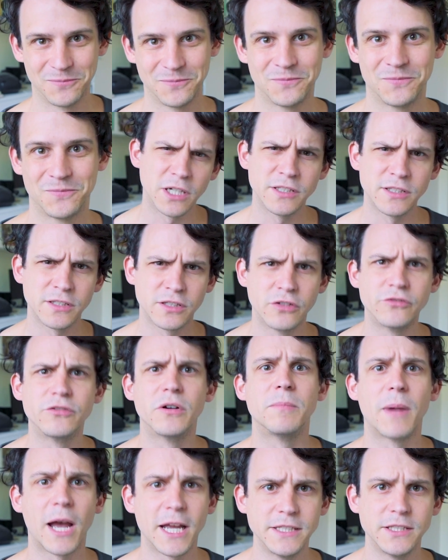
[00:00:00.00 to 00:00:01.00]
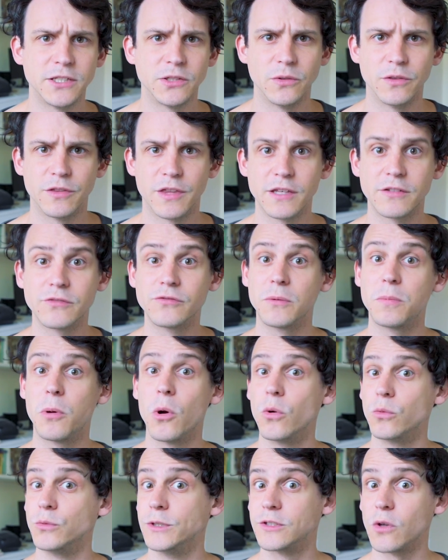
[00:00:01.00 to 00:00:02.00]
But just to remind you, this
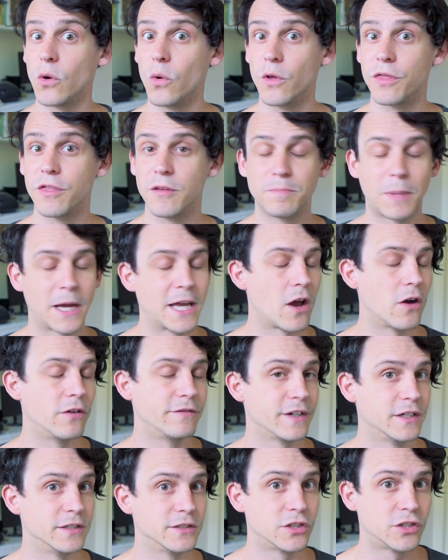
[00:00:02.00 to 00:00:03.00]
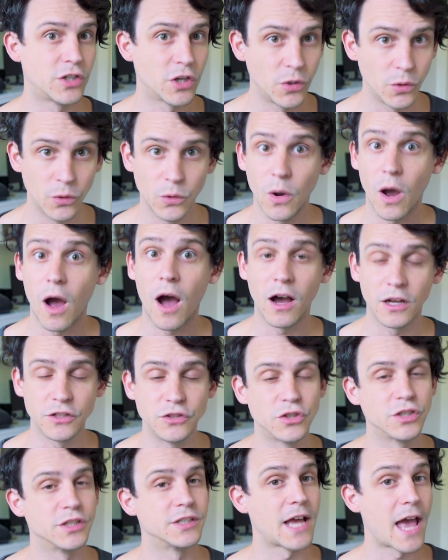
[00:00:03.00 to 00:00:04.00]
report was authored by over
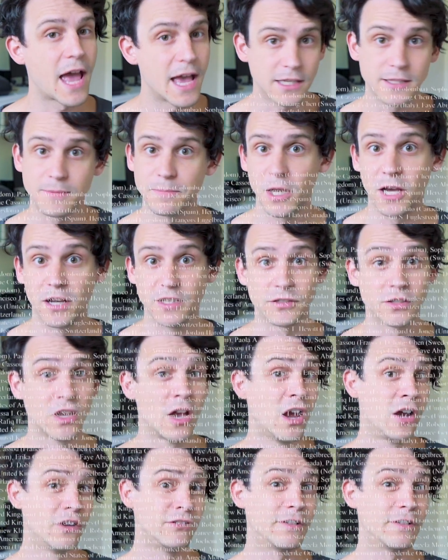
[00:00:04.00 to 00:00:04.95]
200 experts,